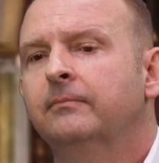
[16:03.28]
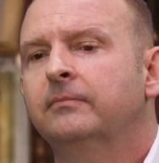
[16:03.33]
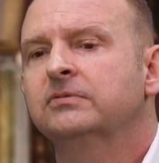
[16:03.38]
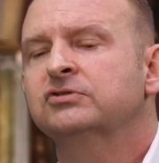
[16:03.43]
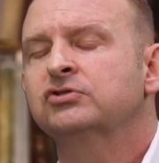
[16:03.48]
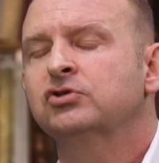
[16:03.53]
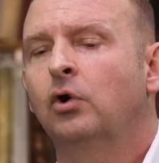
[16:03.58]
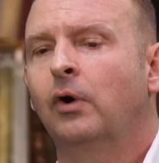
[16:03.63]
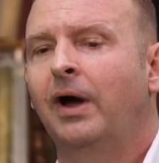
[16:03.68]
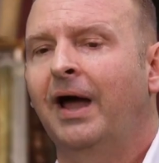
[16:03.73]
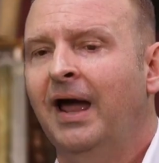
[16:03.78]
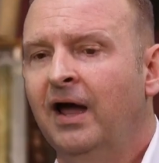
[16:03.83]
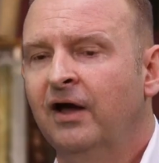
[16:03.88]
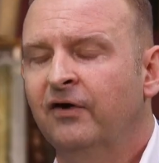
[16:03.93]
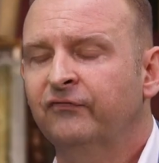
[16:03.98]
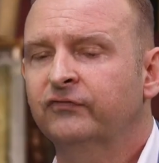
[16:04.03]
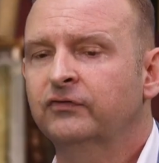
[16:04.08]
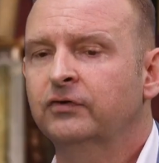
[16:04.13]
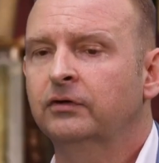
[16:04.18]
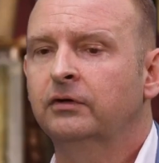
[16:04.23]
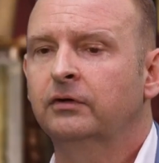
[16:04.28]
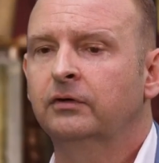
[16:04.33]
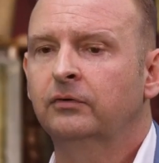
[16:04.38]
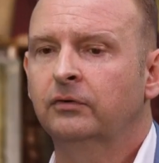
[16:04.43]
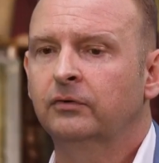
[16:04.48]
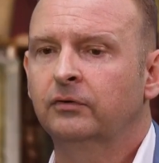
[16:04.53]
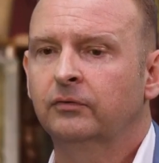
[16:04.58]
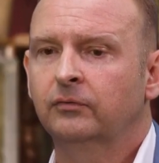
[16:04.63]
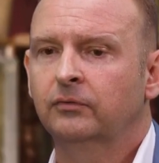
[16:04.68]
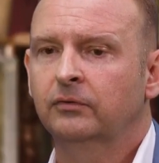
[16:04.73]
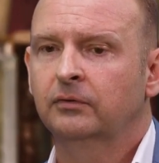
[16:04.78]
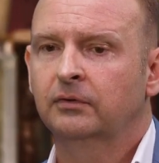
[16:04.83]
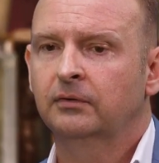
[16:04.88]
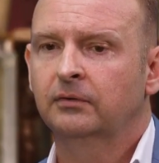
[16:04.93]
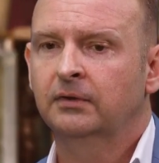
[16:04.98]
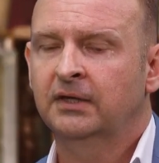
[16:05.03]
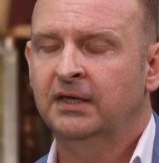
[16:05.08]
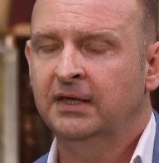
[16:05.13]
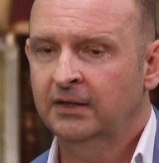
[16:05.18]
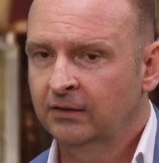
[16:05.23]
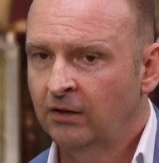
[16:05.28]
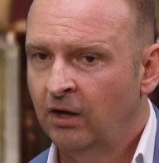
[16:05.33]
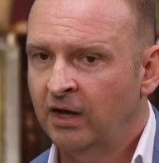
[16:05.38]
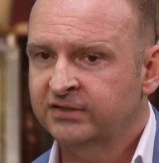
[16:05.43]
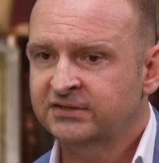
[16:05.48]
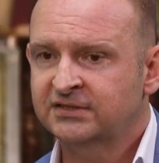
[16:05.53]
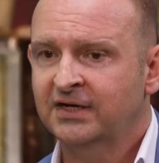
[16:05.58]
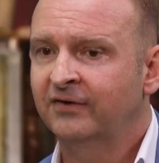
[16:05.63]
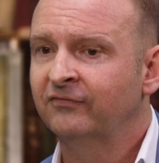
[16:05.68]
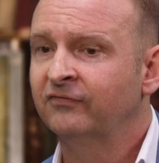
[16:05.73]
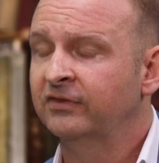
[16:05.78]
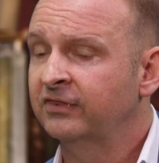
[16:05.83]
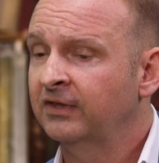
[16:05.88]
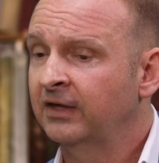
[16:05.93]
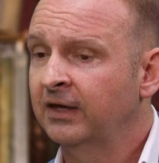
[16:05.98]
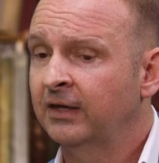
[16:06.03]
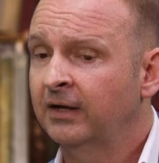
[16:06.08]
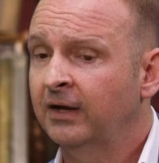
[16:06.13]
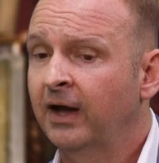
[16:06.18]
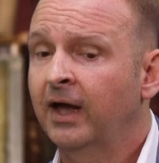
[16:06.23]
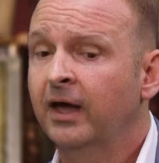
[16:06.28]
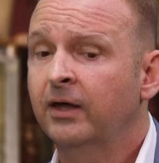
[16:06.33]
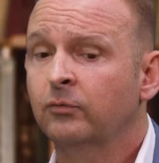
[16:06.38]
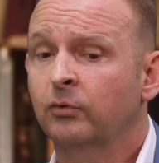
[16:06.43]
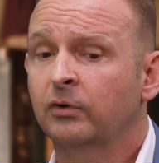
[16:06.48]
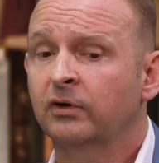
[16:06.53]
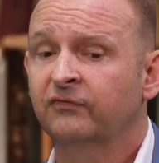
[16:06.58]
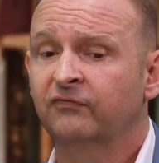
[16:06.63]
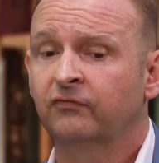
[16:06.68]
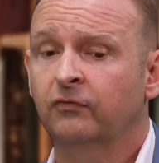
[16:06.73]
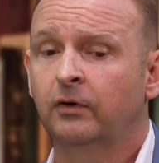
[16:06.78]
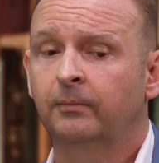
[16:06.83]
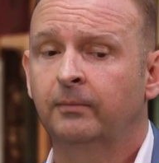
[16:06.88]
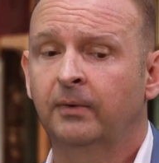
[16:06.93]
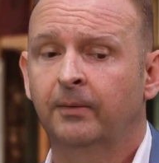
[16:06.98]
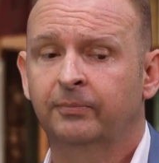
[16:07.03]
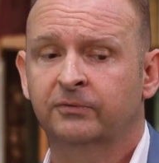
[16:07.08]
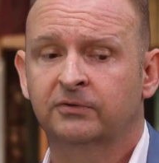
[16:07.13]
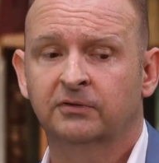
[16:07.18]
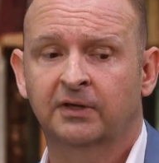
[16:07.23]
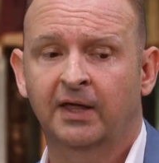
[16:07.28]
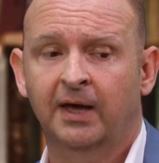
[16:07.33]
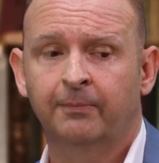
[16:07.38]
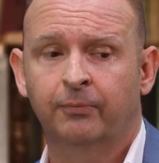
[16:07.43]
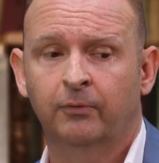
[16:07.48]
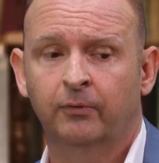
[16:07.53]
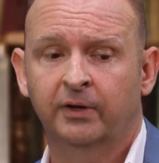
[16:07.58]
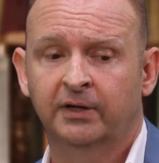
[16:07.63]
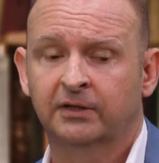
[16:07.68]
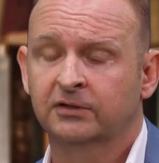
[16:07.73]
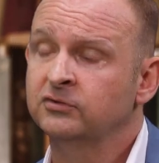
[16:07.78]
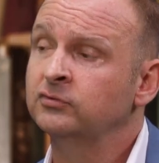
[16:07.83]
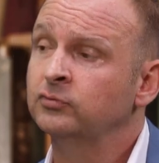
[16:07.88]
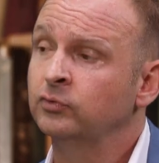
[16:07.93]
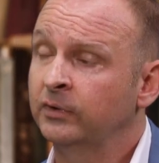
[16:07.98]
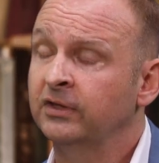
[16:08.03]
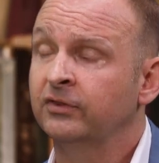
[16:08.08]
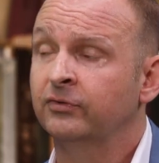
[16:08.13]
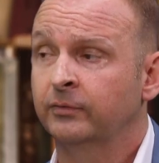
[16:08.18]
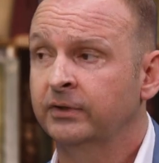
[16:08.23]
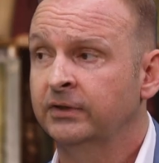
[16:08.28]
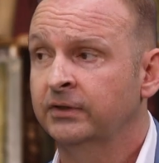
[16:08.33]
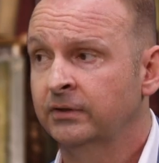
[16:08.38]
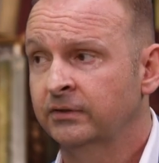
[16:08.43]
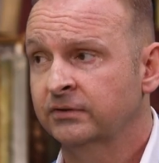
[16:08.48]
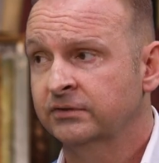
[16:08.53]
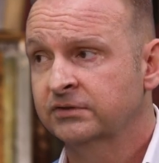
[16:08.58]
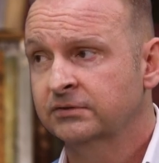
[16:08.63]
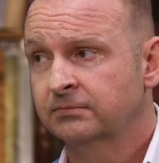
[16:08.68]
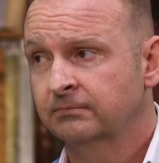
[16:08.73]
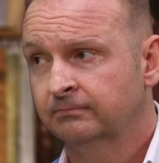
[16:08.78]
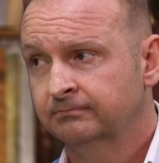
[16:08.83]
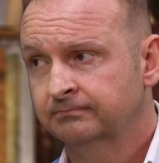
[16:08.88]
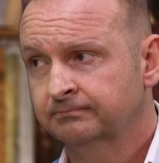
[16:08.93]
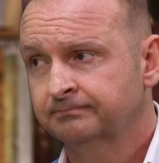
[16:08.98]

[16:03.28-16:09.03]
so after he lost everything, and I had worked for him up to that point at 23 years.